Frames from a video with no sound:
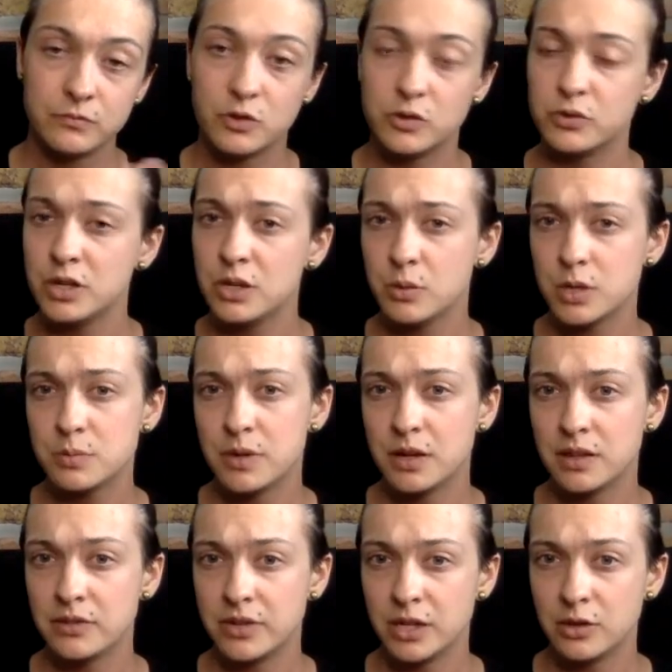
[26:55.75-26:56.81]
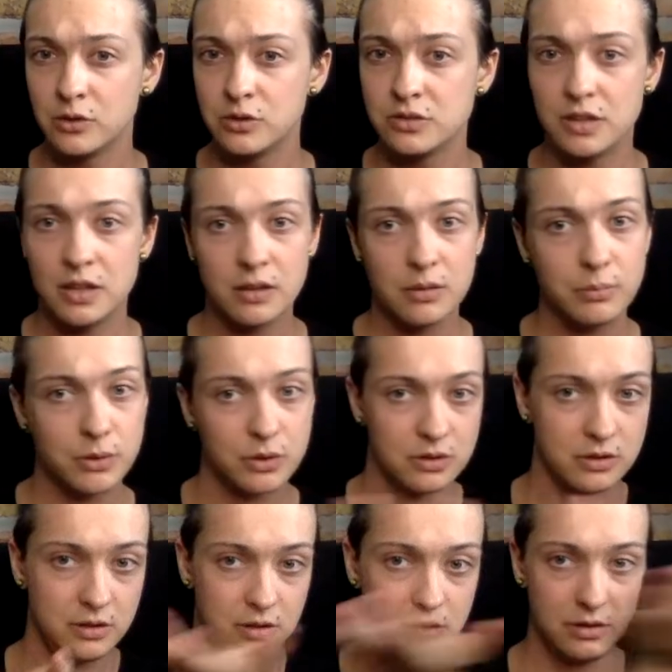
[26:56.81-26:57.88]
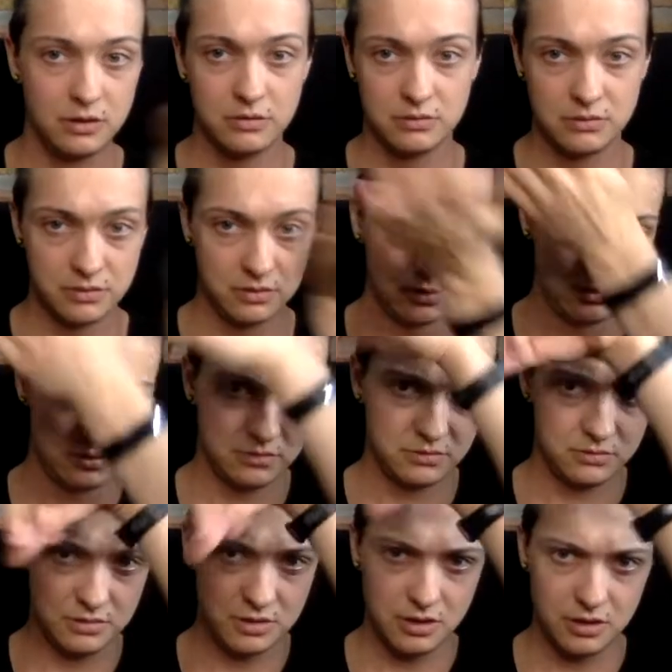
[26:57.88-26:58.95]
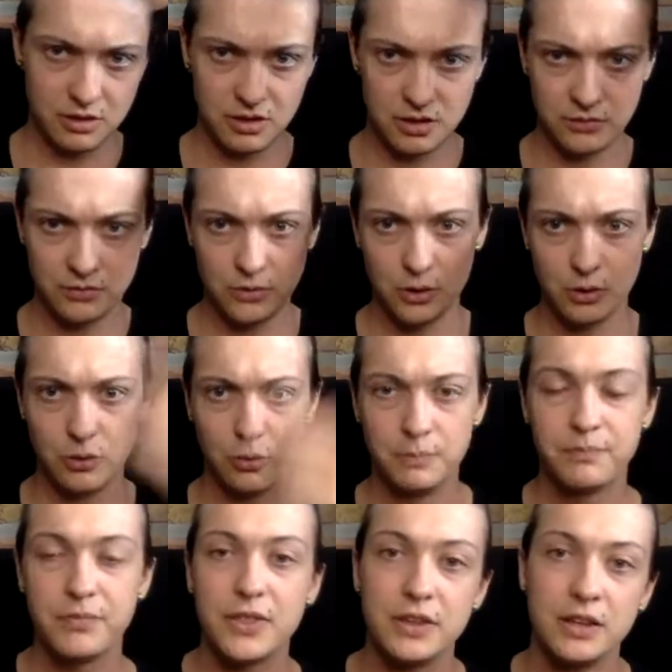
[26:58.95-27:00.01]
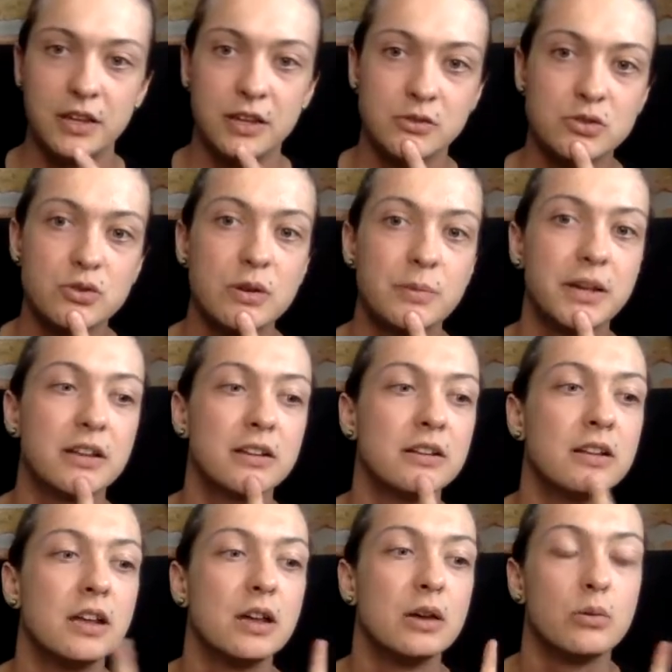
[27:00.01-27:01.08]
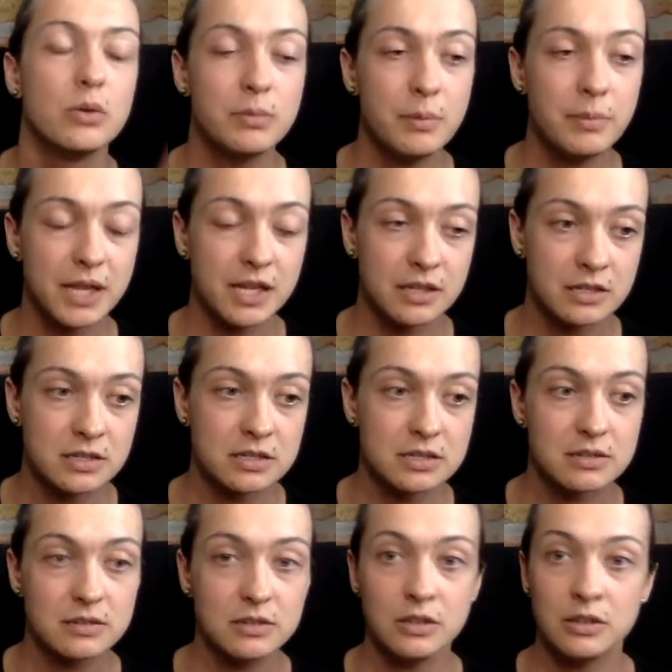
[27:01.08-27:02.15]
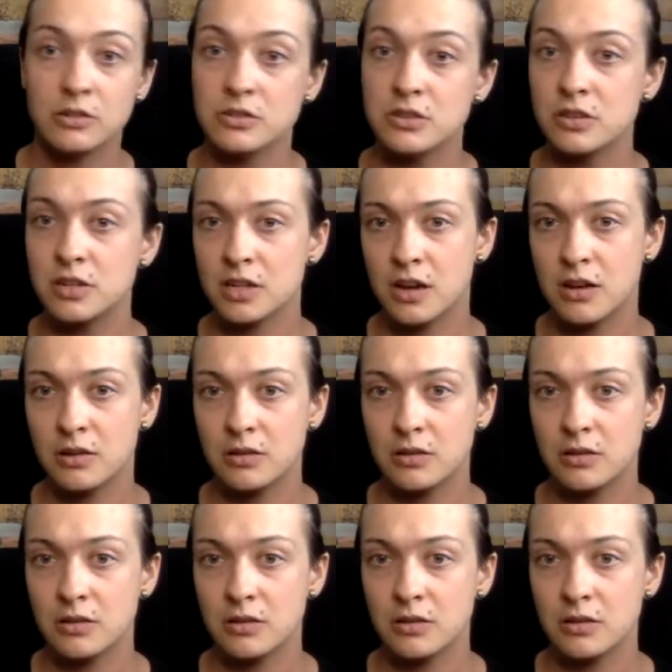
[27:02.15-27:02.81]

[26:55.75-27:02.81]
feel free to watch my other videos. I'll put the little info thingy on screen again with my playlist. You can also check